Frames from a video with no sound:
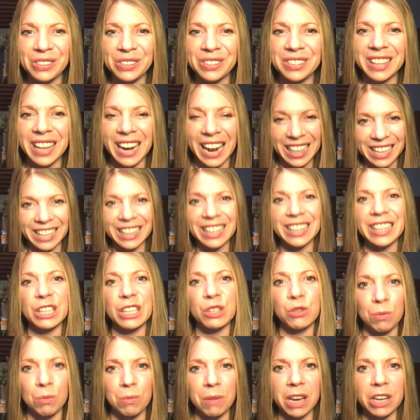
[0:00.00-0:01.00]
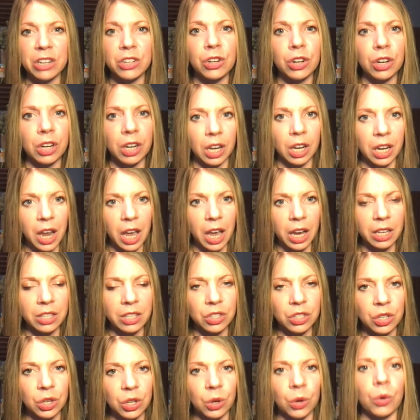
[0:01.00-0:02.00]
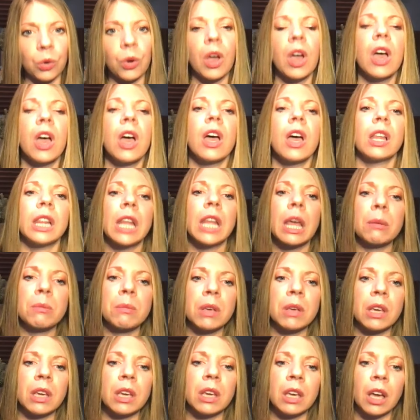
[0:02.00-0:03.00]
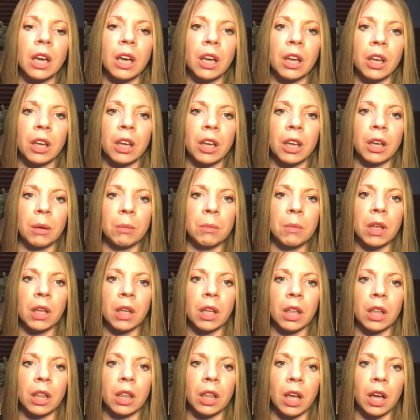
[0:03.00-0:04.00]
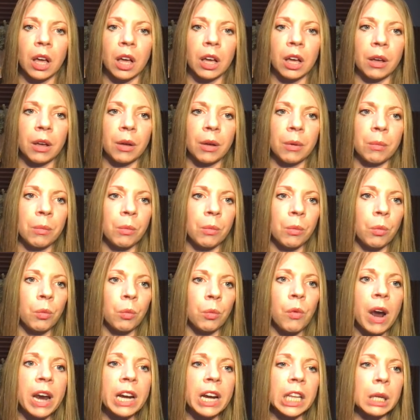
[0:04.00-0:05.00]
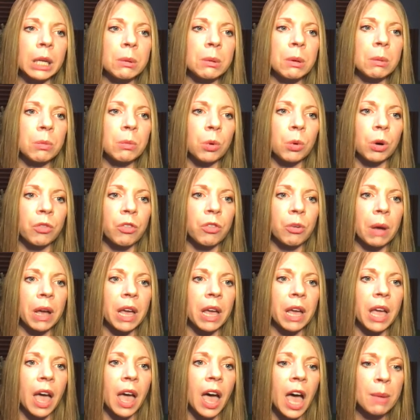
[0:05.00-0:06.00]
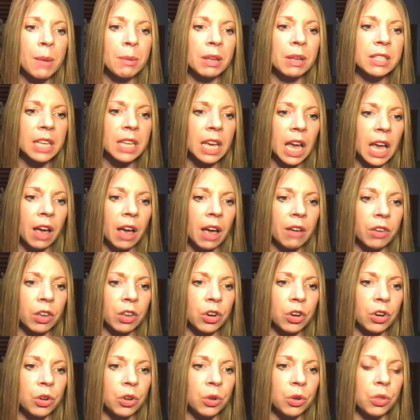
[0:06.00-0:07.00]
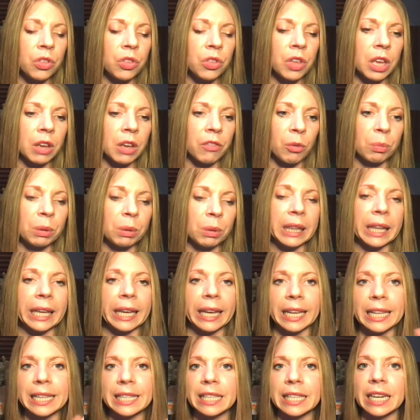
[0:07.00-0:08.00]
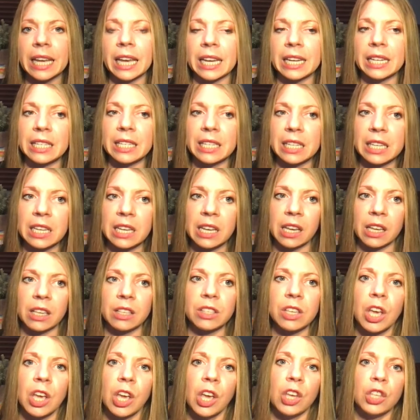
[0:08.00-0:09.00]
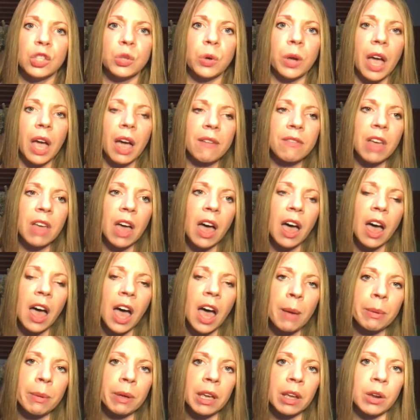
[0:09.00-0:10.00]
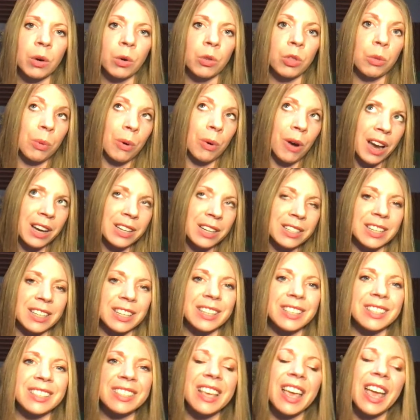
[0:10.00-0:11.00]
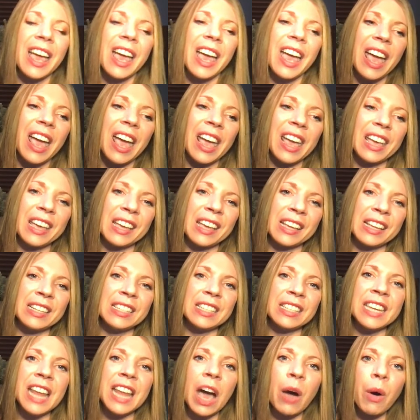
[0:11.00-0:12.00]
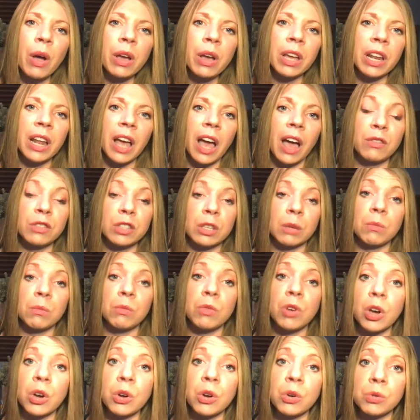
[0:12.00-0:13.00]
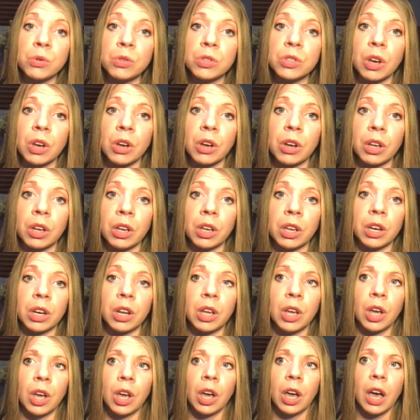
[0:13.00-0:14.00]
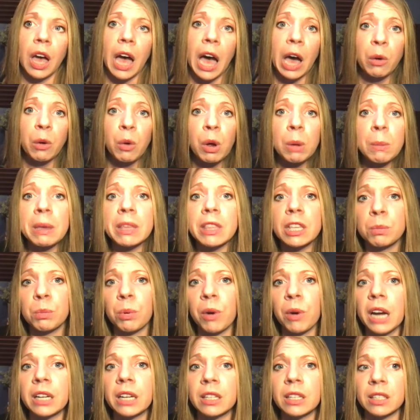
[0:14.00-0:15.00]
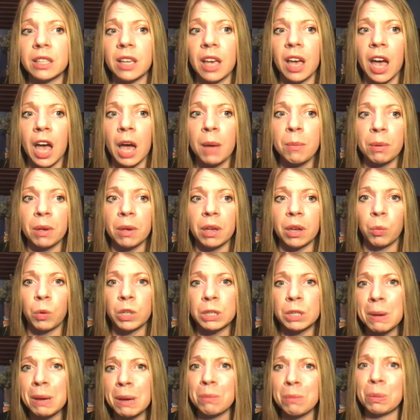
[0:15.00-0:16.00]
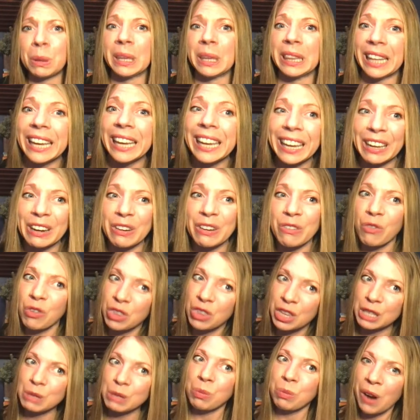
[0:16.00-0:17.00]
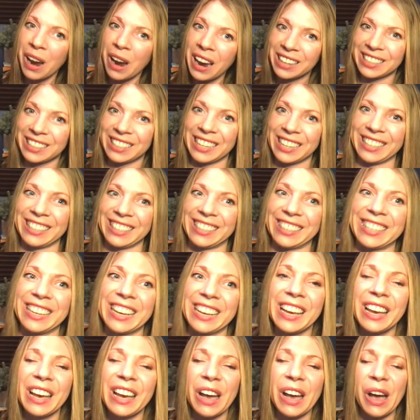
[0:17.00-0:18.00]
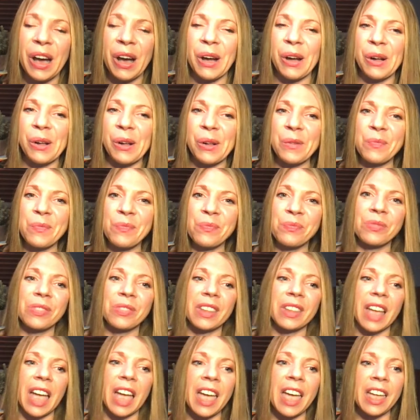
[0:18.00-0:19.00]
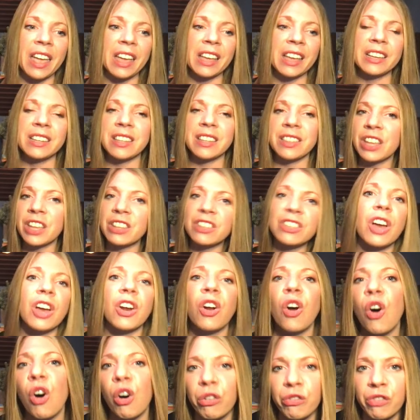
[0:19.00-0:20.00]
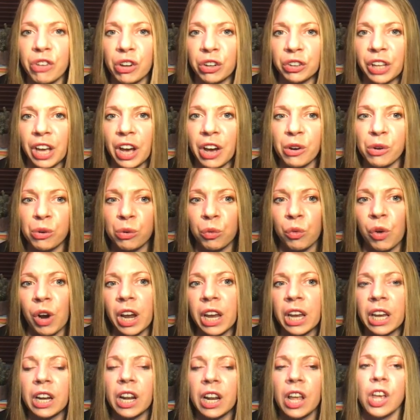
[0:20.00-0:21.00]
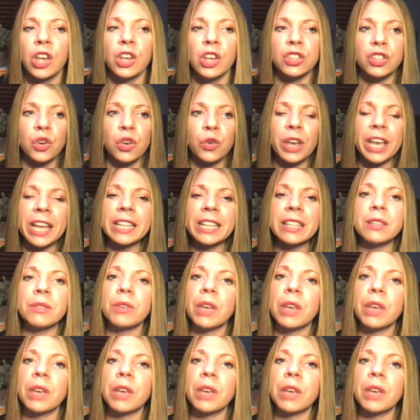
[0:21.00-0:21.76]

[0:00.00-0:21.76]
that I think that this reminder connects to. Let me write a little bit more for my habits. I have a new thing for plans and ideas. So I have the habit or the practice, and now I'm going to have some notes on how do I make this practice happen? What's my plan for this practice? And that's not all filled out, right? So it's